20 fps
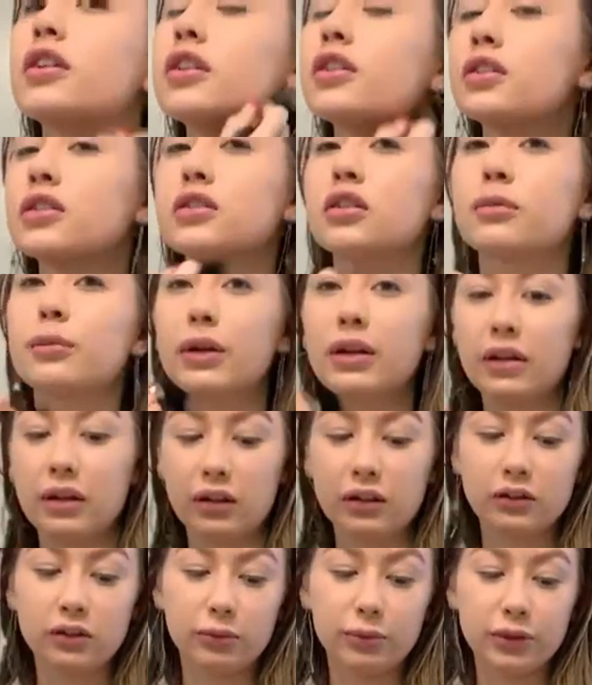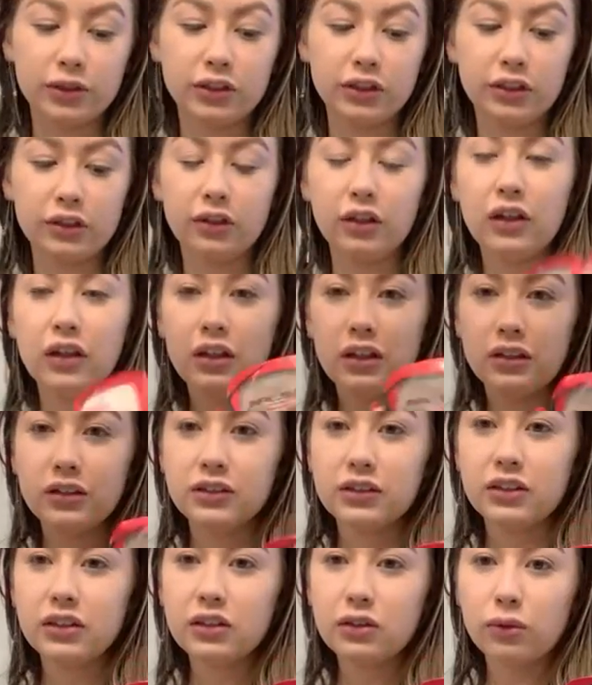neck a little bit too. This is the
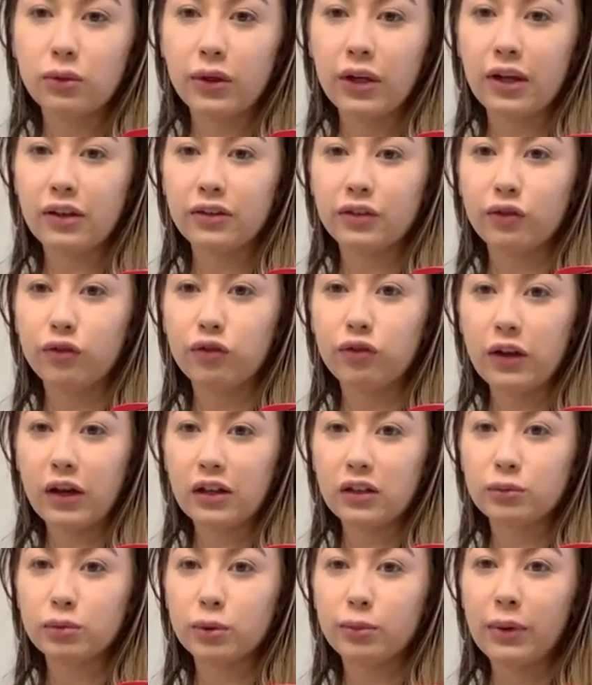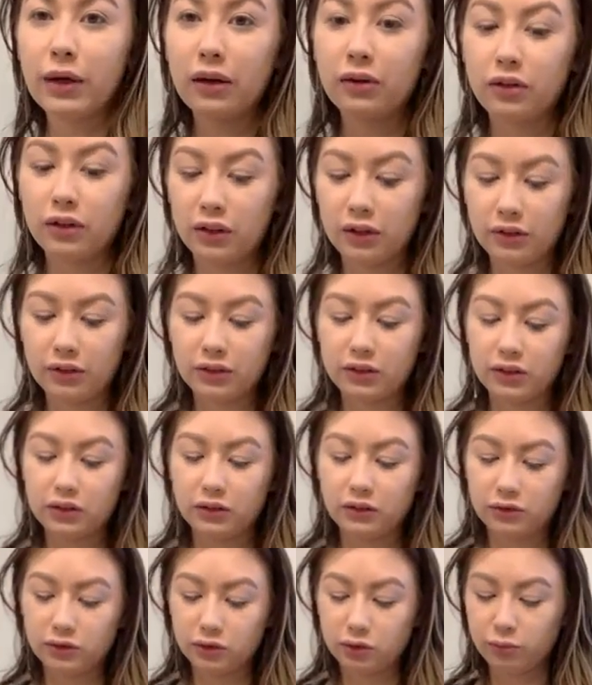L'Oreal Infallible powder. This can also be
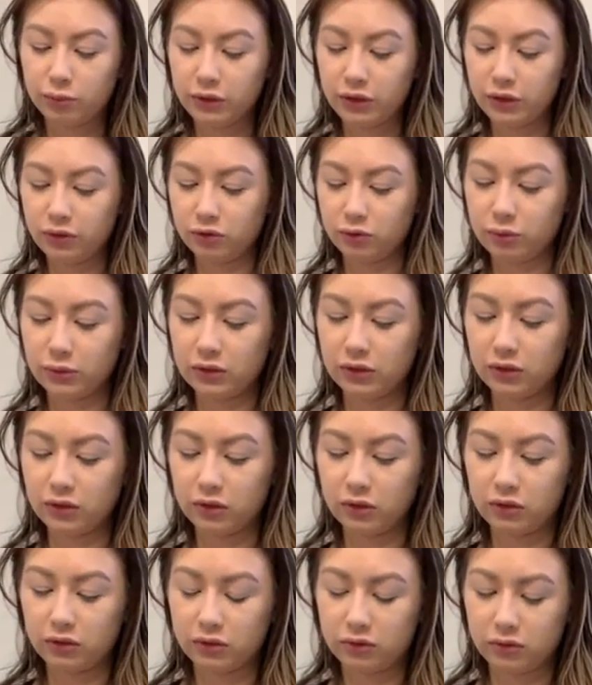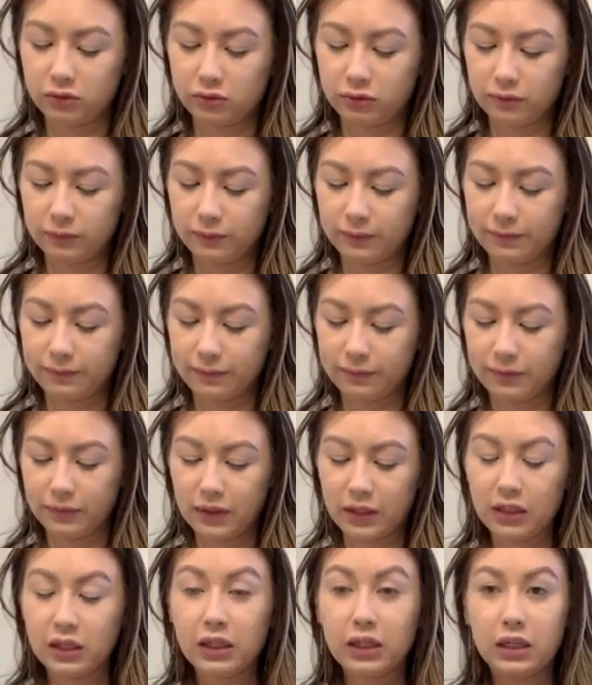used with a little
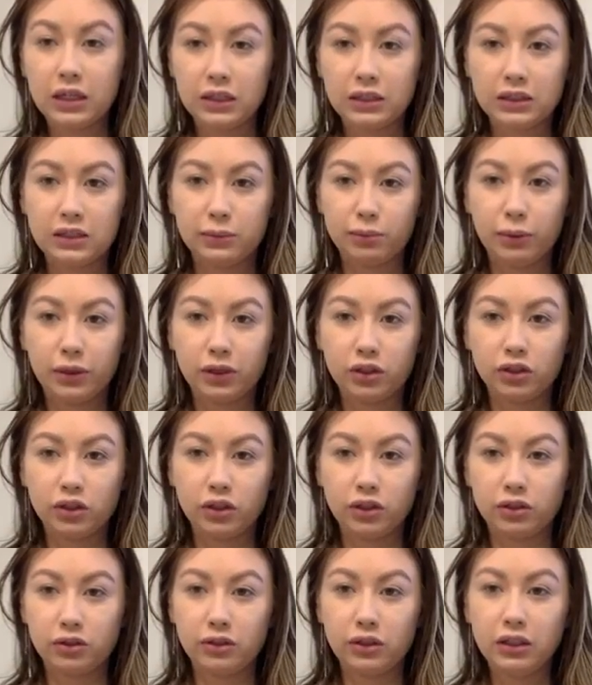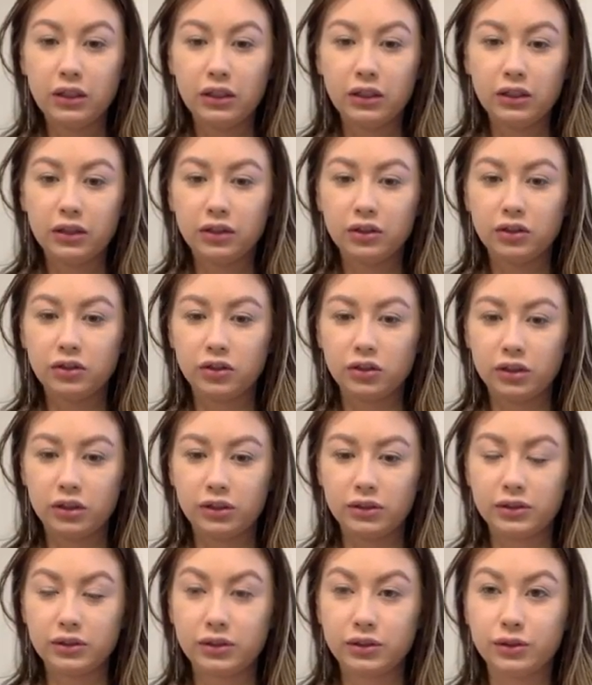sponge underneath to just
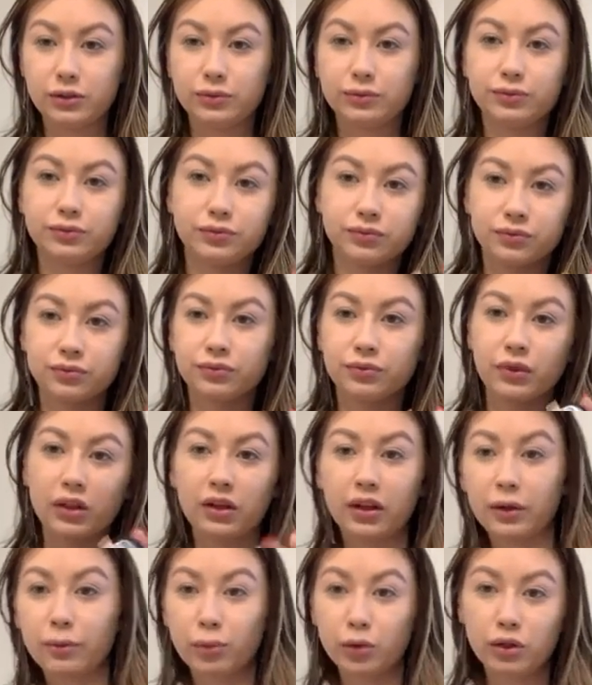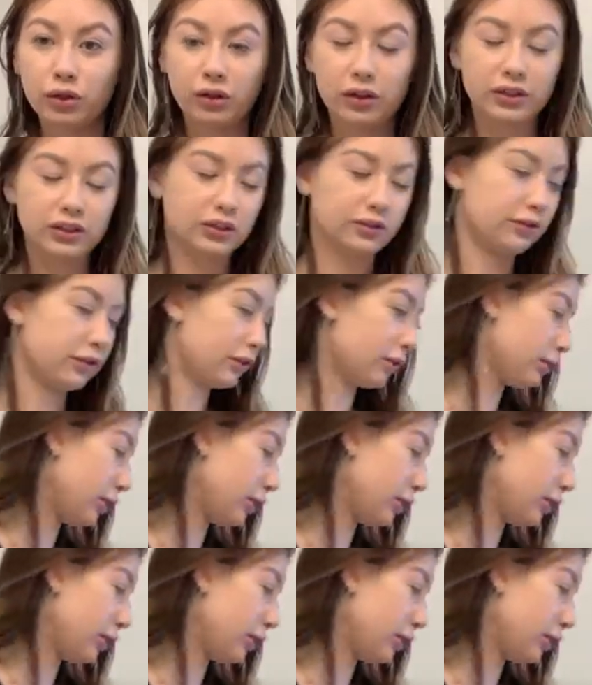like put it on as a foundation,